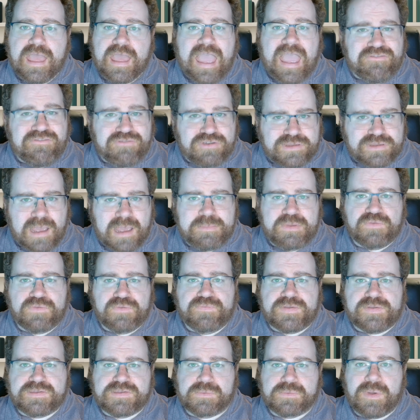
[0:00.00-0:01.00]
Every time you
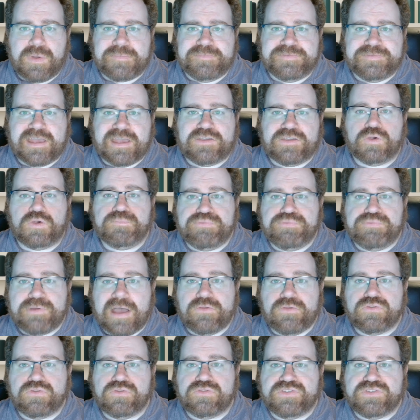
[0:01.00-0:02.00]
visit a website, your
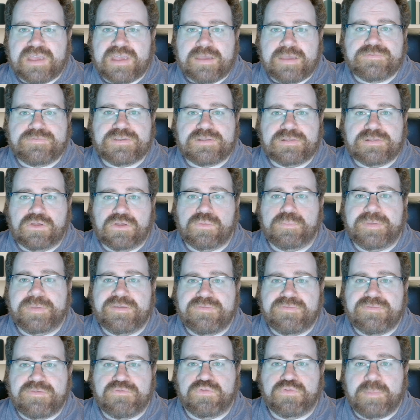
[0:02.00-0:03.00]
browser saves a little bit
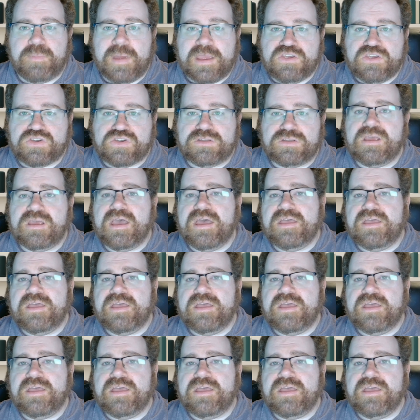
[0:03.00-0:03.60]
of information